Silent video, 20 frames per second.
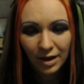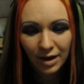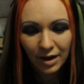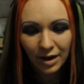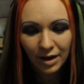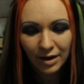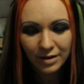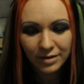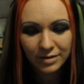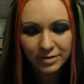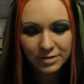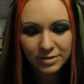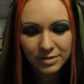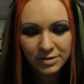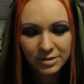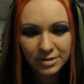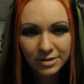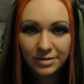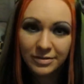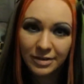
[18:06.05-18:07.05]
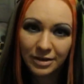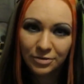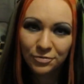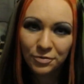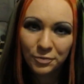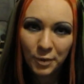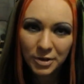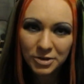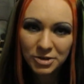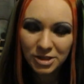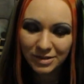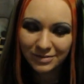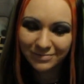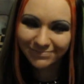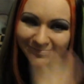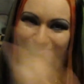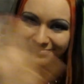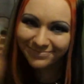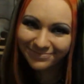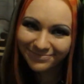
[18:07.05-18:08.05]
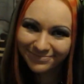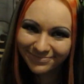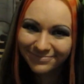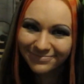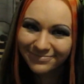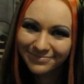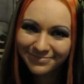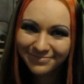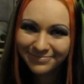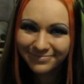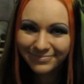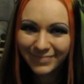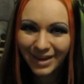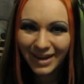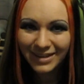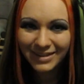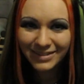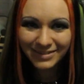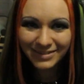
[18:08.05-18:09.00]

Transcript: and thanks for watching. Bye.